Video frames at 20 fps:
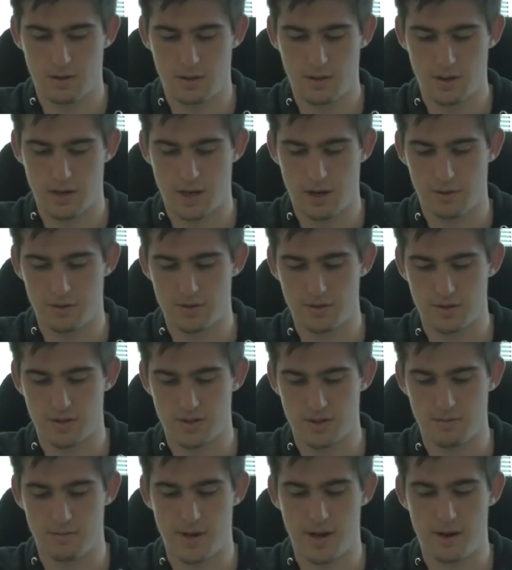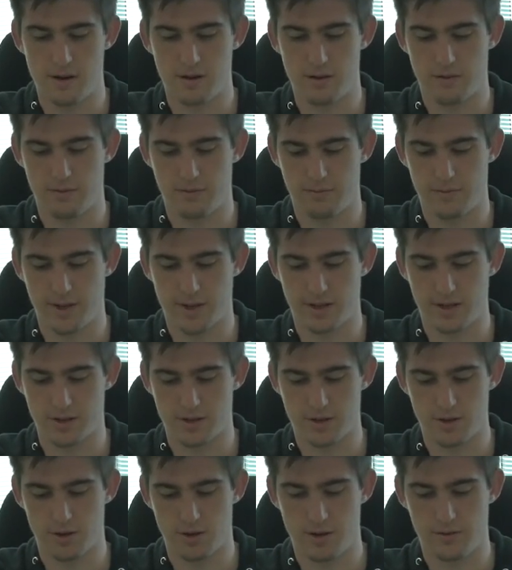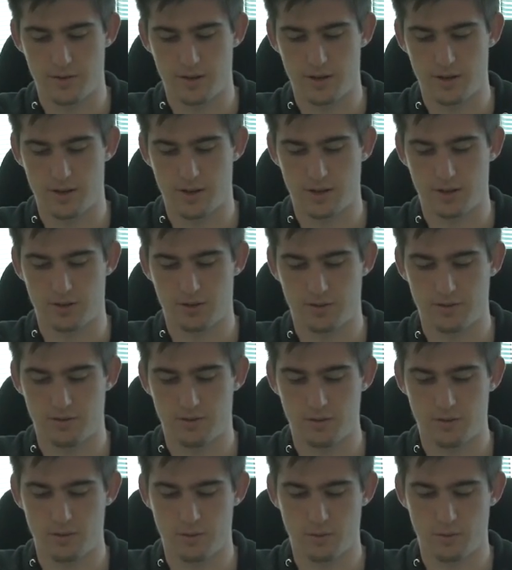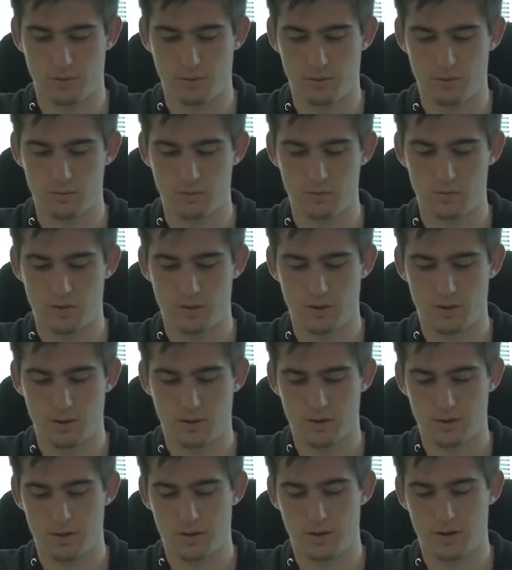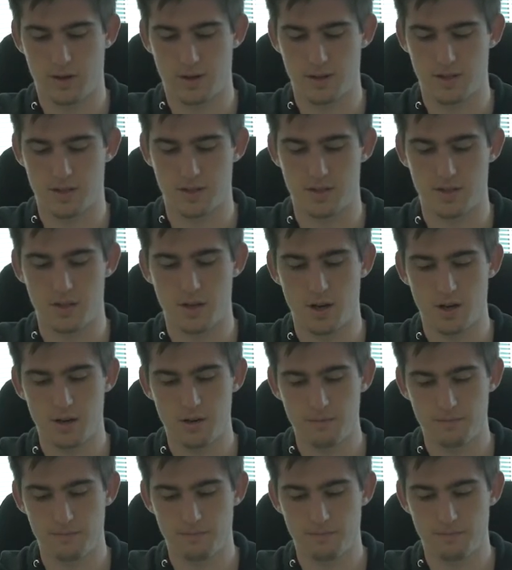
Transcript: Now it's just a matter of making sure everything is nice and snug.